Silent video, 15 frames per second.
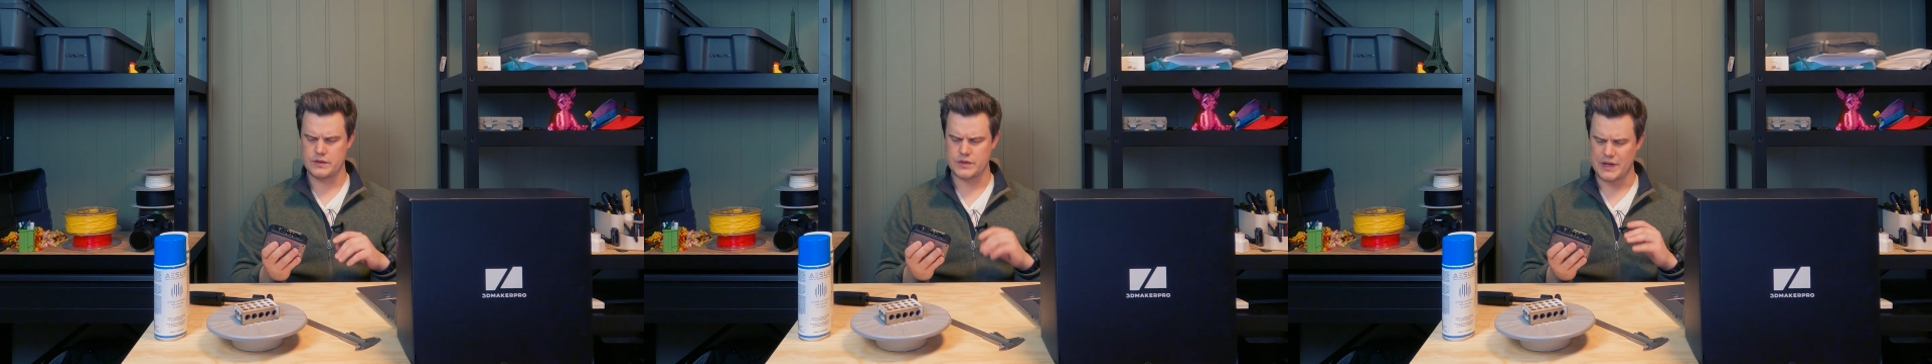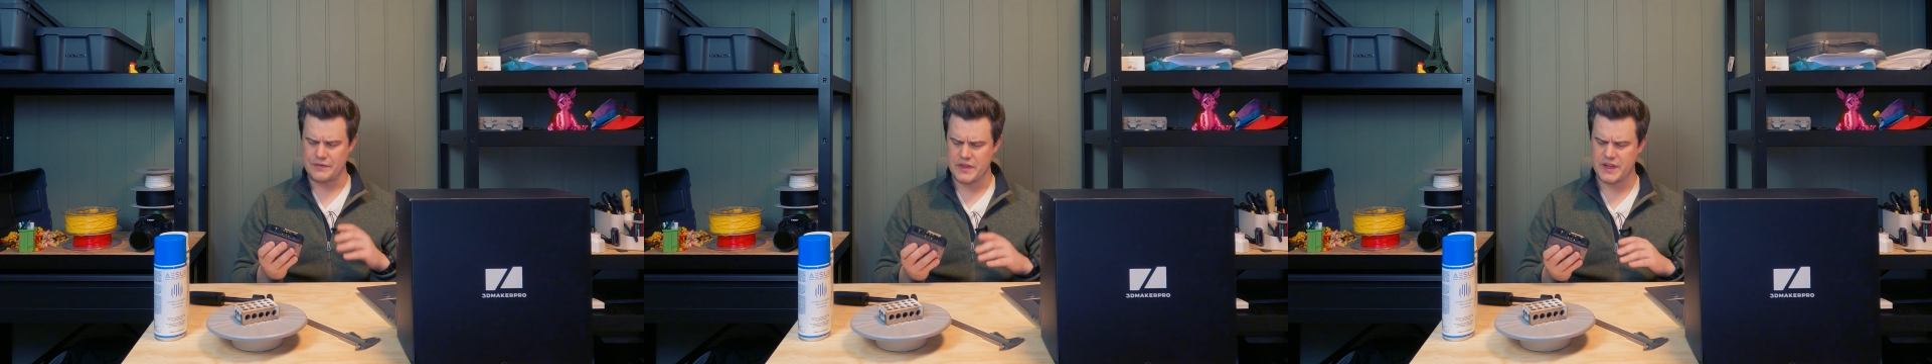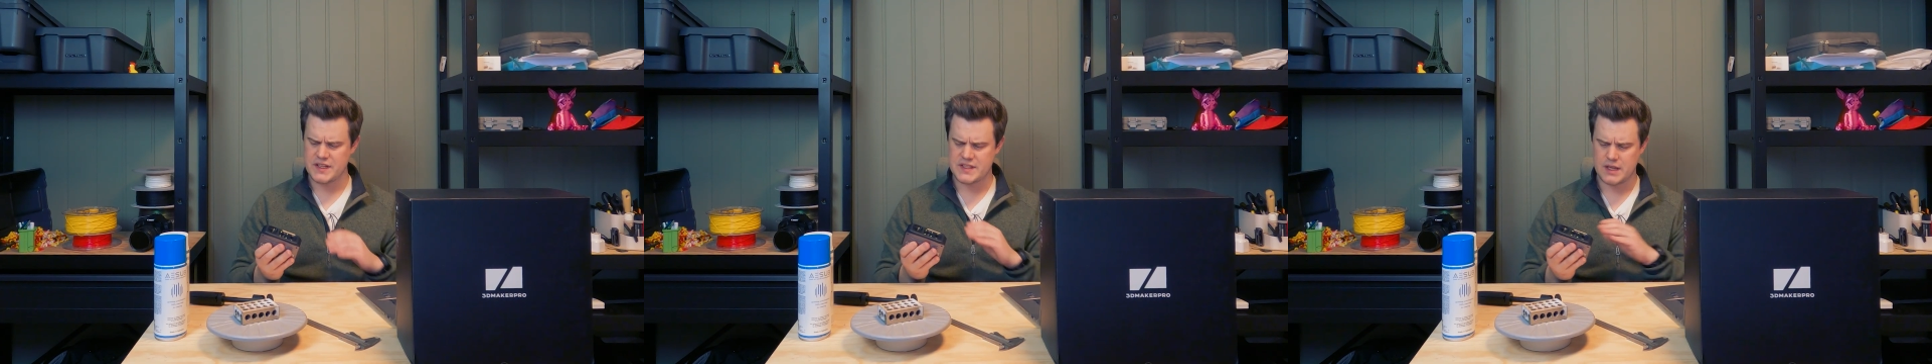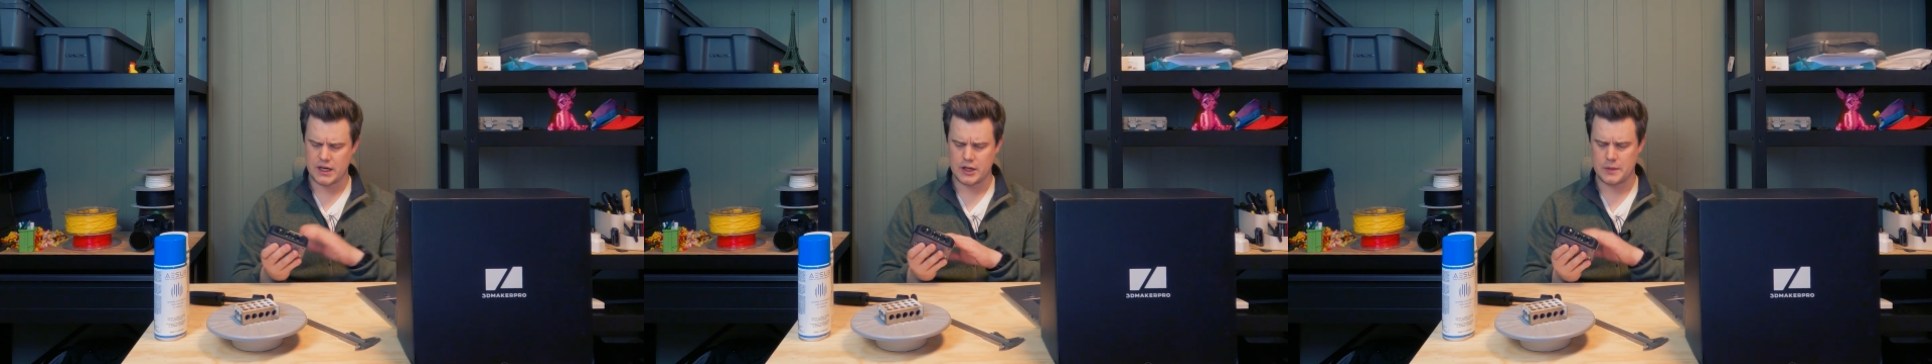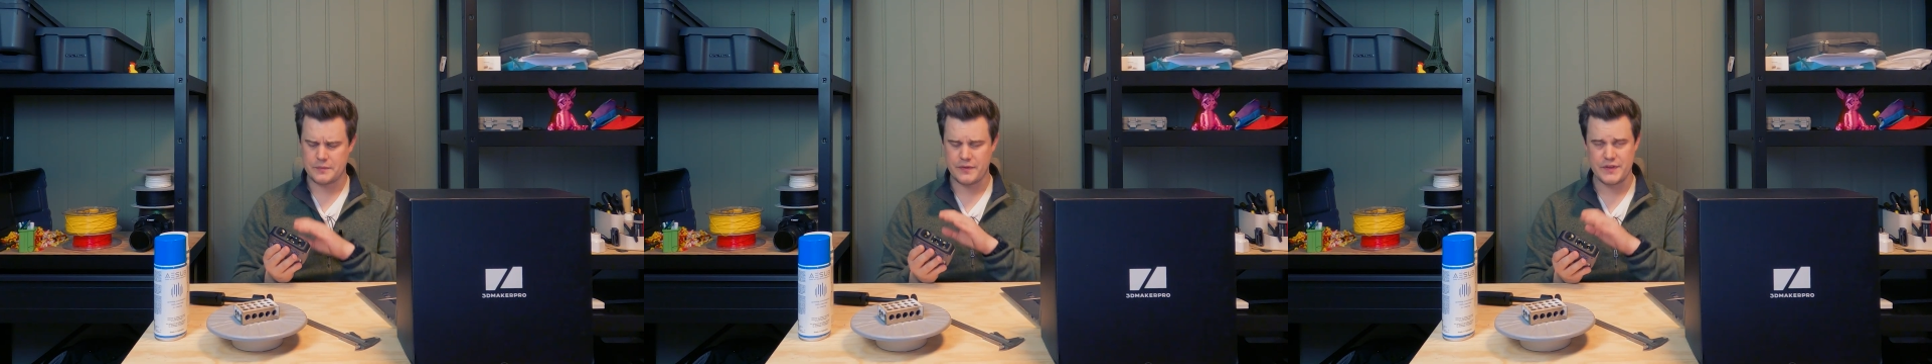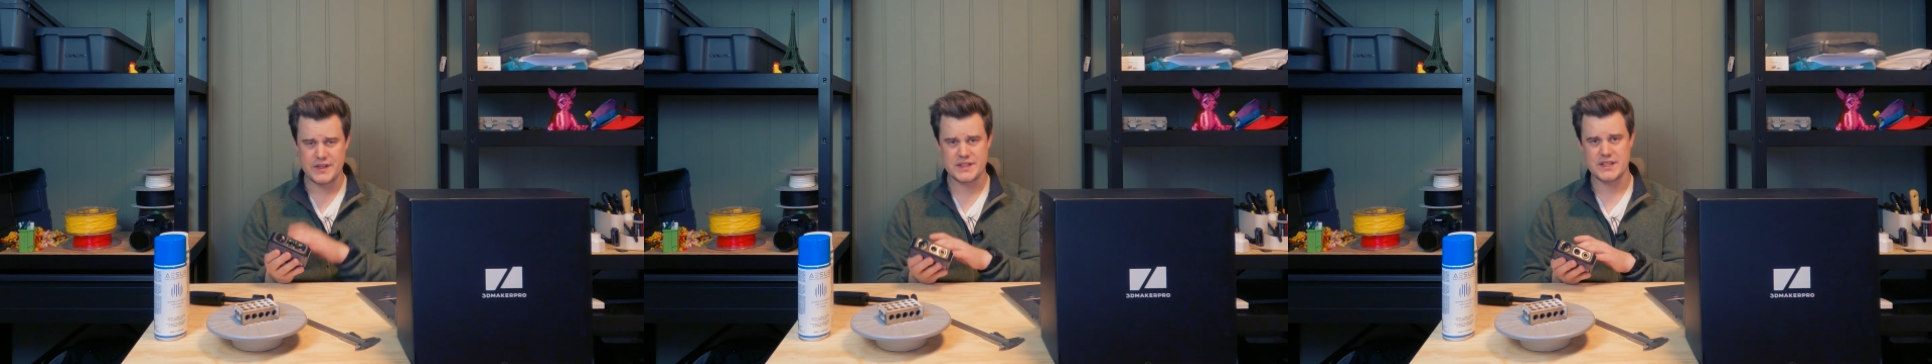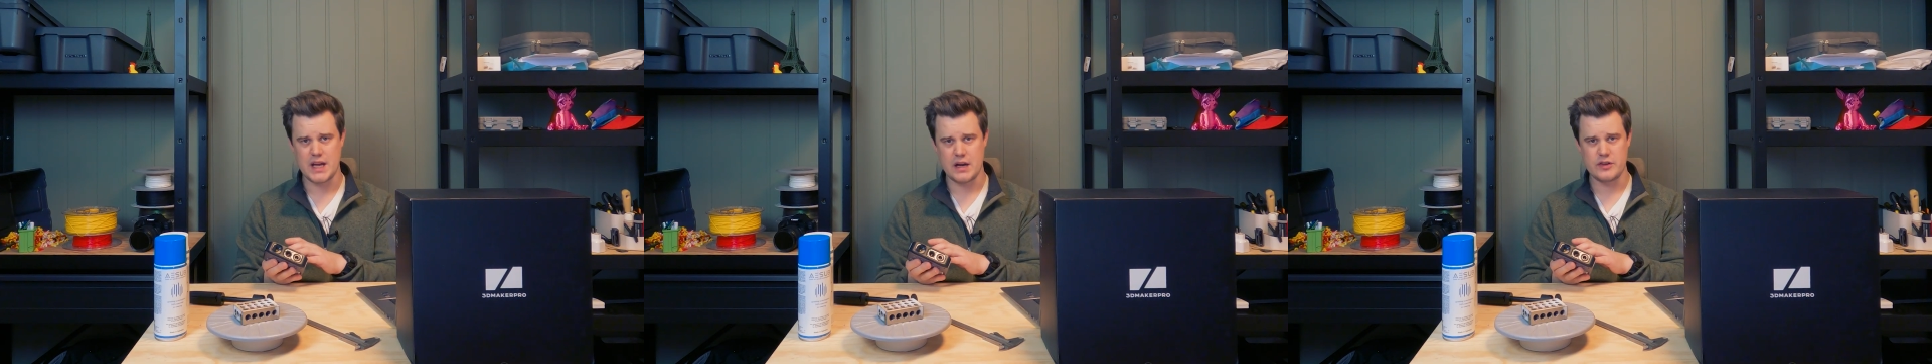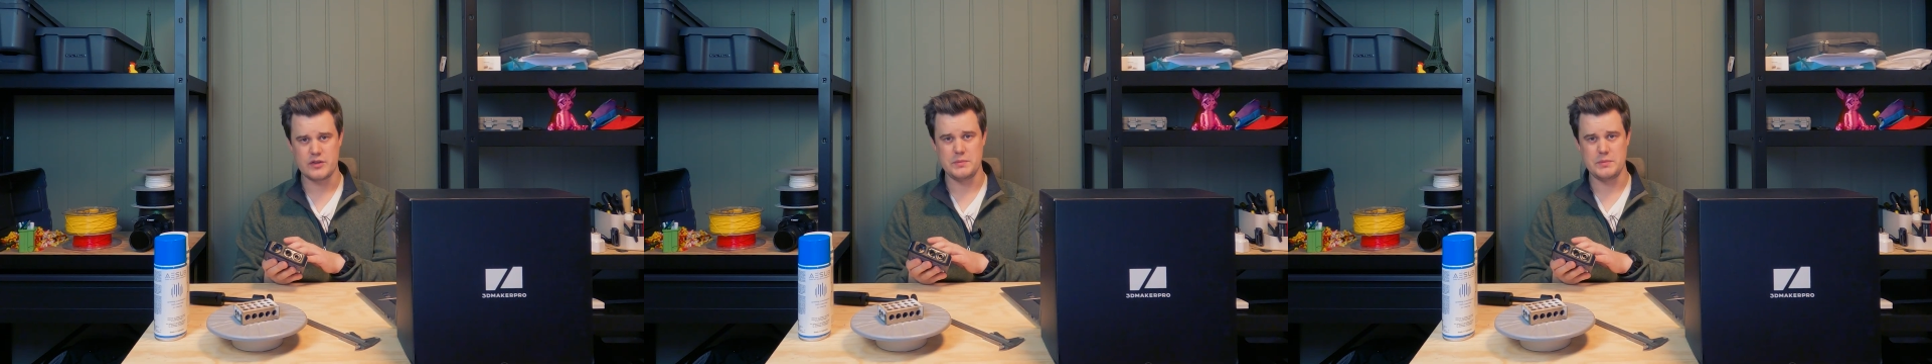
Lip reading: So everything is lined up for this scanner